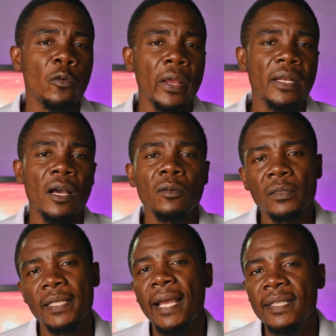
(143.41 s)
right now,
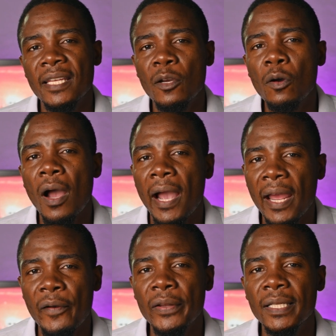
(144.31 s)
Tagtel are
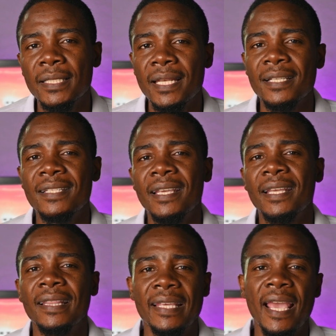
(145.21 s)
currently
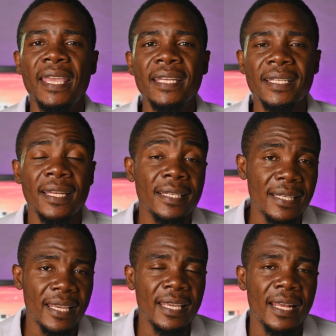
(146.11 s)
testing their internet
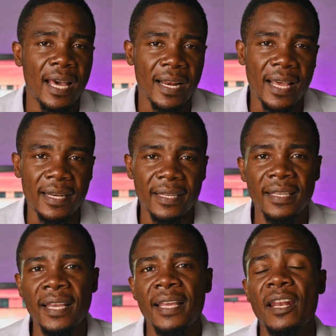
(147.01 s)
in Harare.
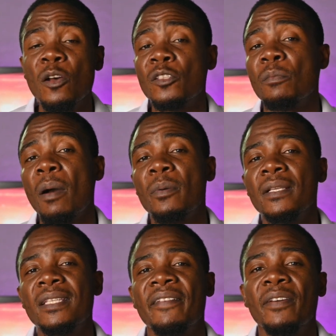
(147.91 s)
Now
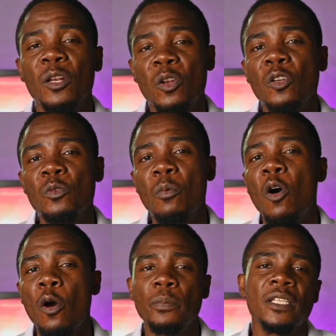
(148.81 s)
Zimbabweans have a lot
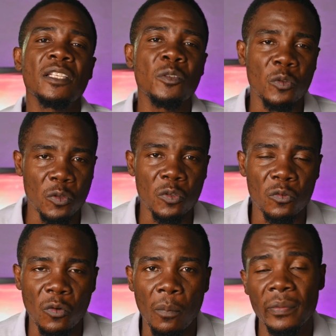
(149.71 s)
more options to choose
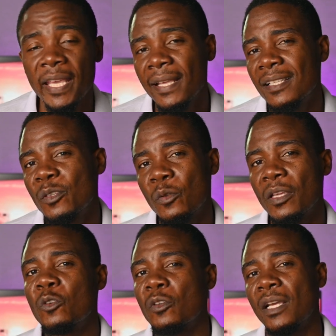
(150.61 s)
from thanks to the
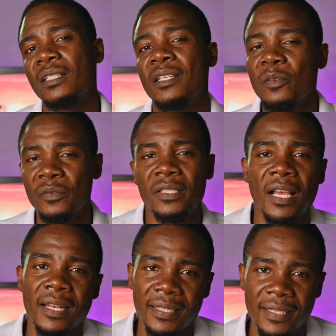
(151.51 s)
introduction of
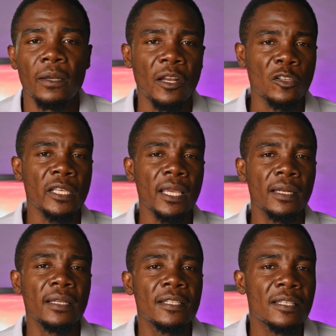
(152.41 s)
Starlink. Now
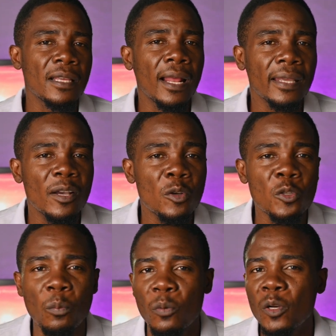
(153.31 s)
secondly, Starlink
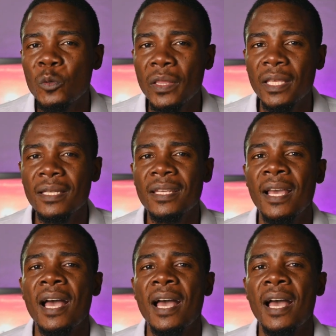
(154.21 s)
also brought with it